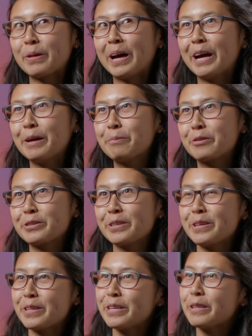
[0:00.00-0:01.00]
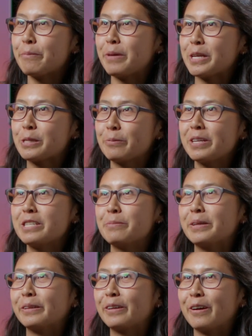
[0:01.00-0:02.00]
I personally think the best way to
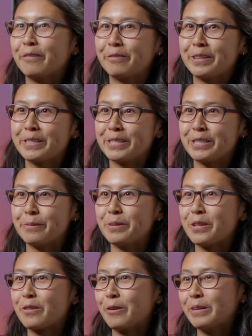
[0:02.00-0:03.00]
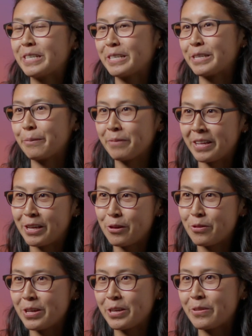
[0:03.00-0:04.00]
build confidence is to be thrown into something
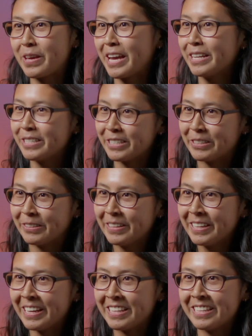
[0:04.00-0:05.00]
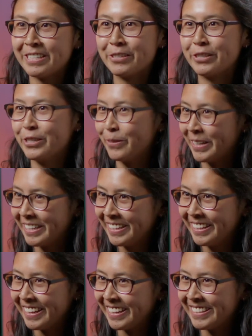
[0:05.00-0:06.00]
you think you can't do, and then you do it,
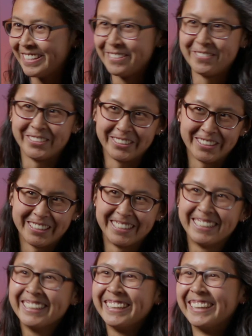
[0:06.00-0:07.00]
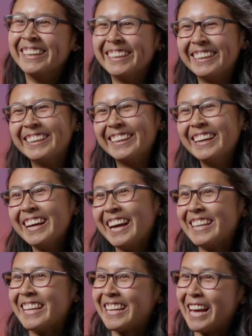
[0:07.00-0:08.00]
and then you feel good.
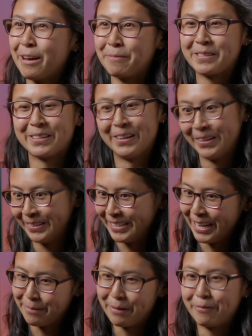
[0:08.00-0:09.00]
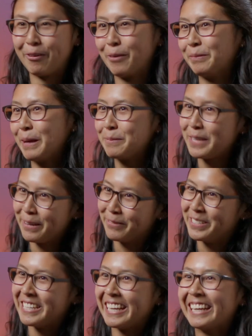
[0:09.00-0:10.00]
And that happens all the time at Formlabs,
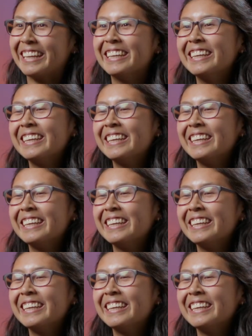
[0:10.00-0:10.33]
every day.